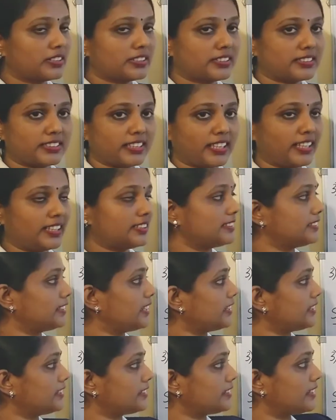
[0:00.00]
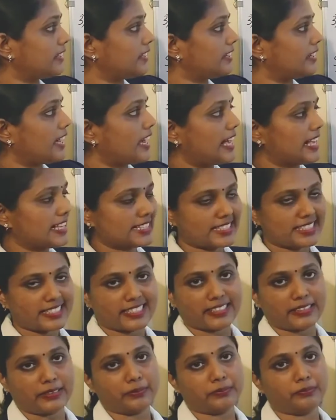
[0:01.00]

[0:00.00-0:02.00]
says that last term